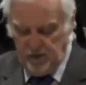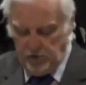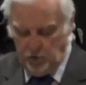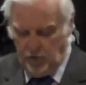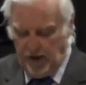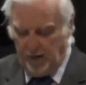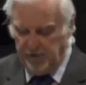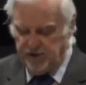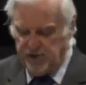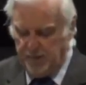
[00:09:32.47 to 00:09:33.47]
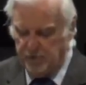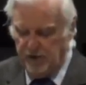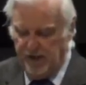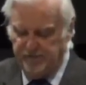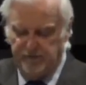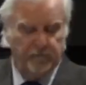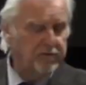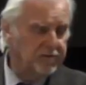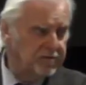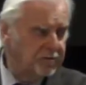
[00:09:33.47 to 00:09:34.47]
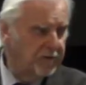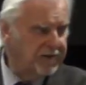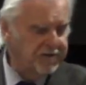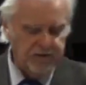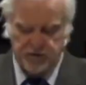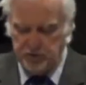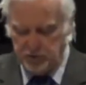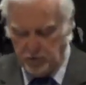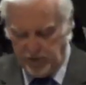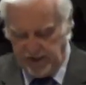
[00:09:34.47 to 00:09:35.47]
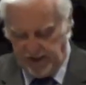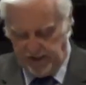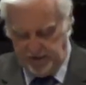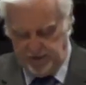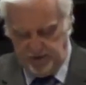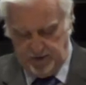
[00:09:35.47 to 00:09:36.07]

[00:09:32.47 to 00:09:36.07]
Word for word: Deuteronomy chapter 11, verses 26 through 28.